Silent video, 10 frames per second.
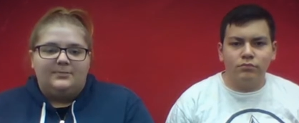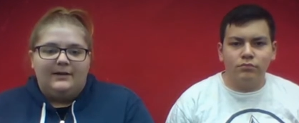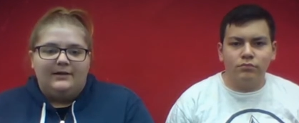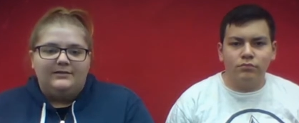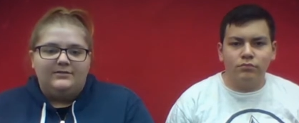Speaker 1: your
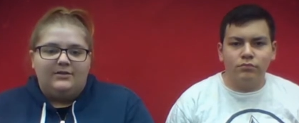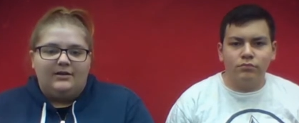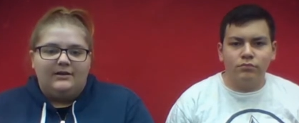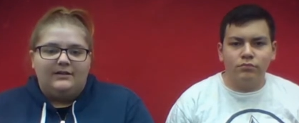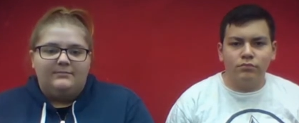parent or
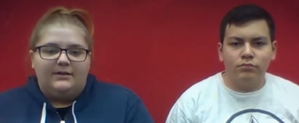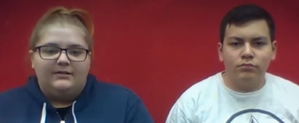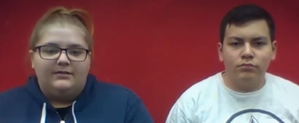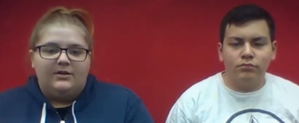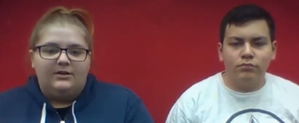guardian
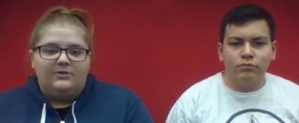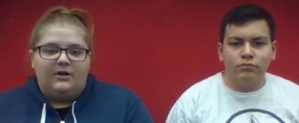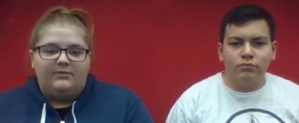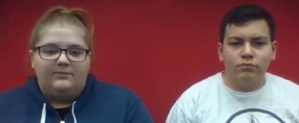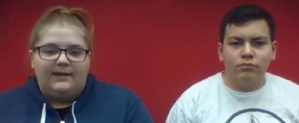must call you
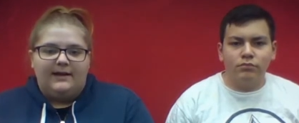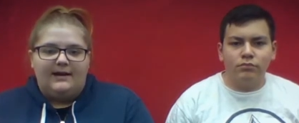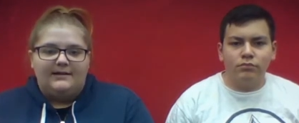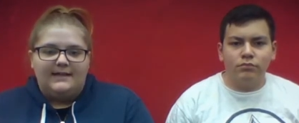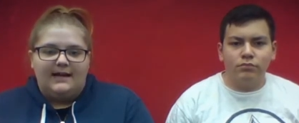off by
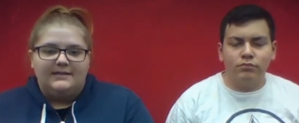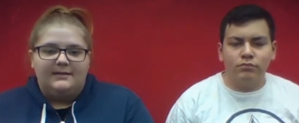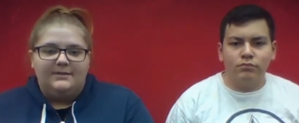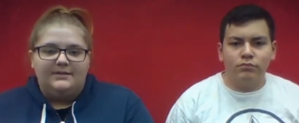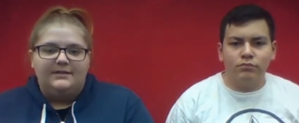contacting
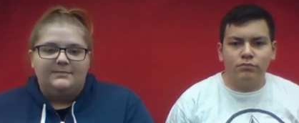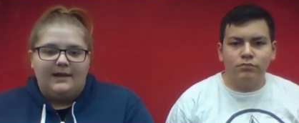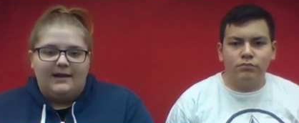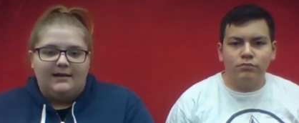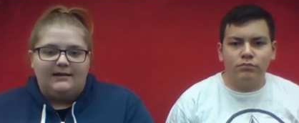Mrs.
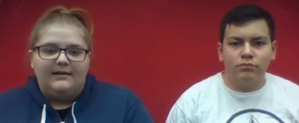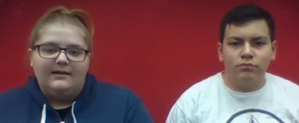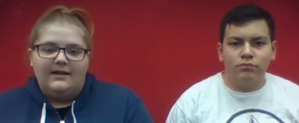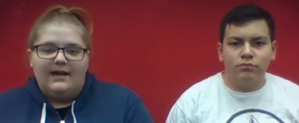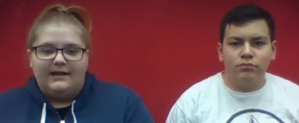Payank
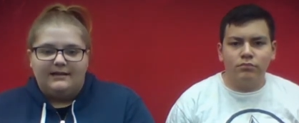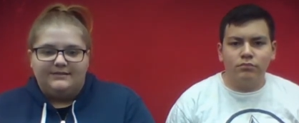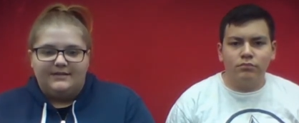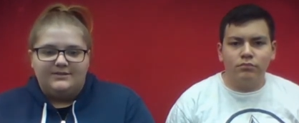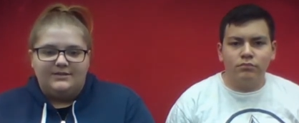at
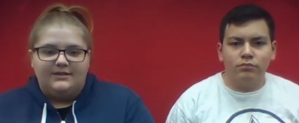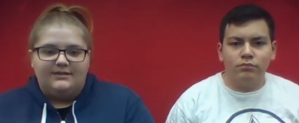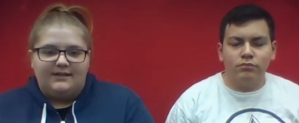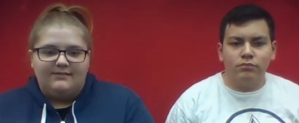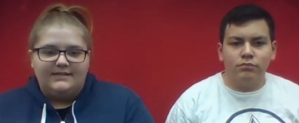extension
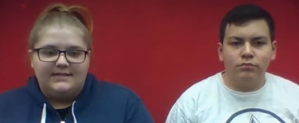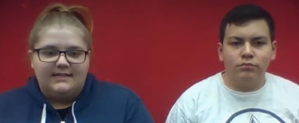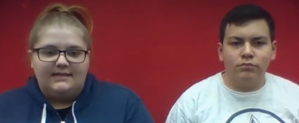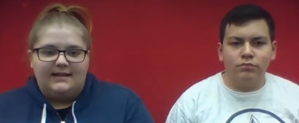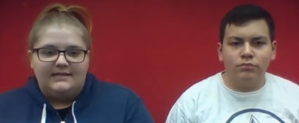
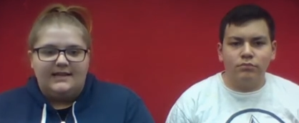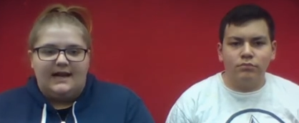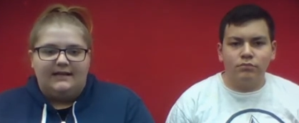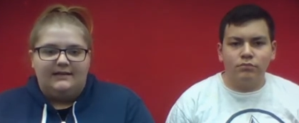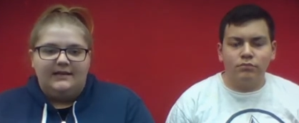
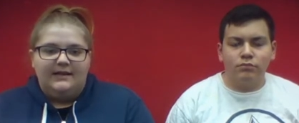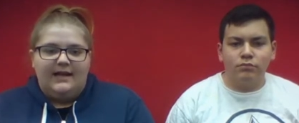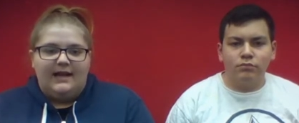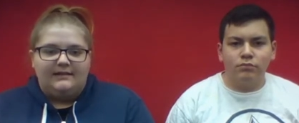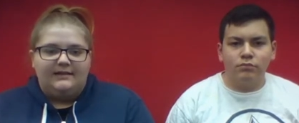1799
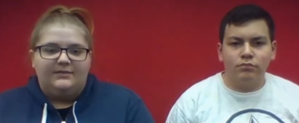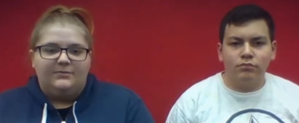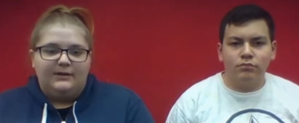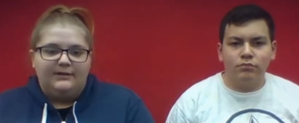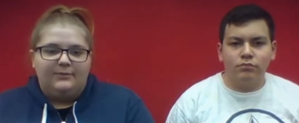at least
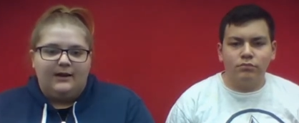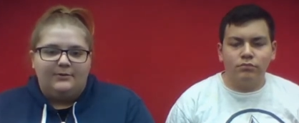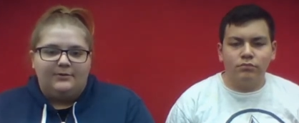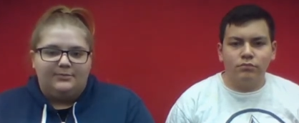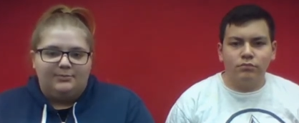24
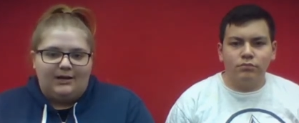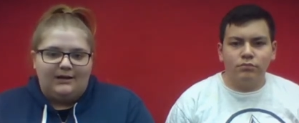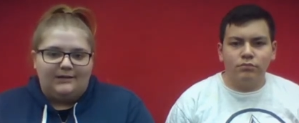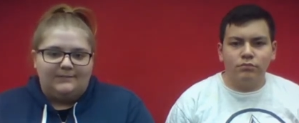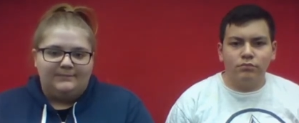hours
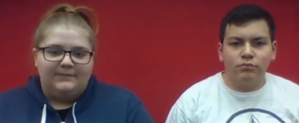prior.